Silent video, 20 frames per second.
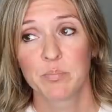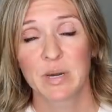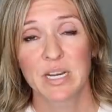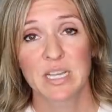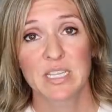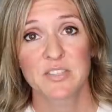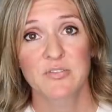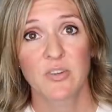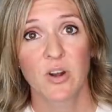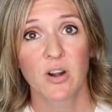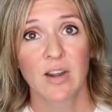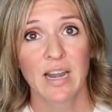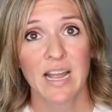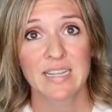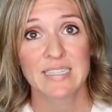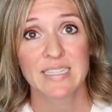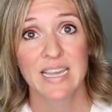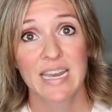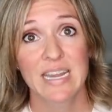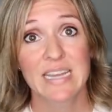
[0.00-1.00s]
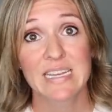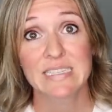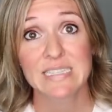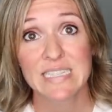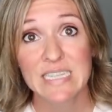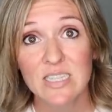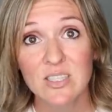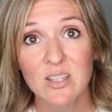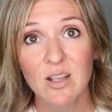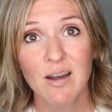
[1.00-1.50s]
But as far as getting a
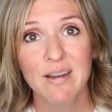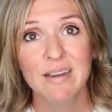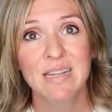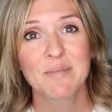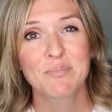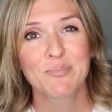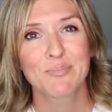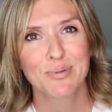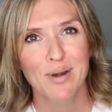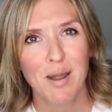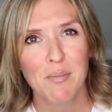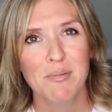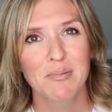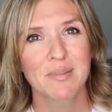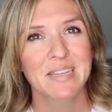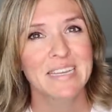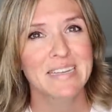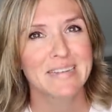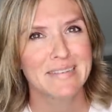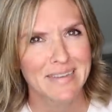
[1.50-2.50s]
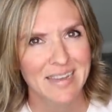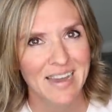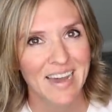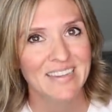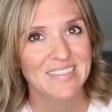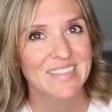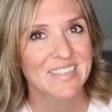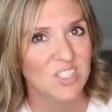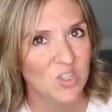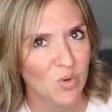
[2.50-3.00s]
deal on it, probably
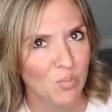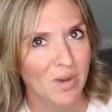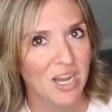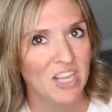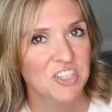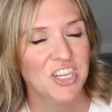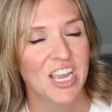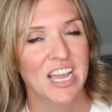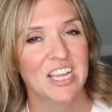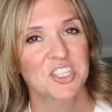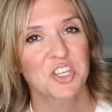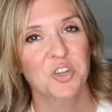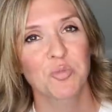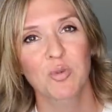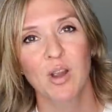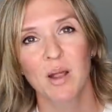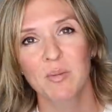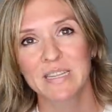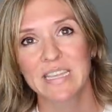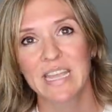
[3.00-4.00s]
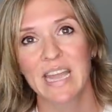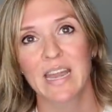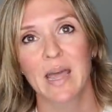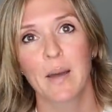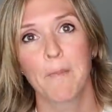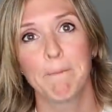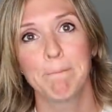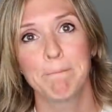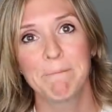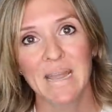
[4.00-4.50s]
not so much, as you could probably get
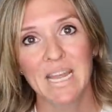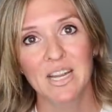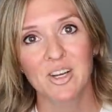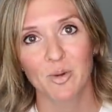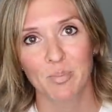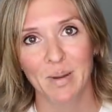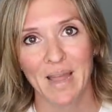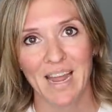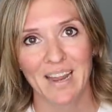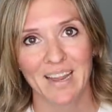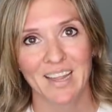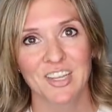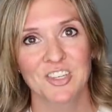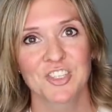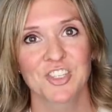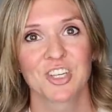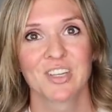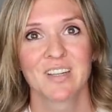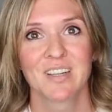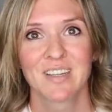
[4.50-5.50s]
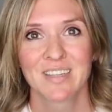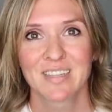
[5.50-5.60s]
a bigger package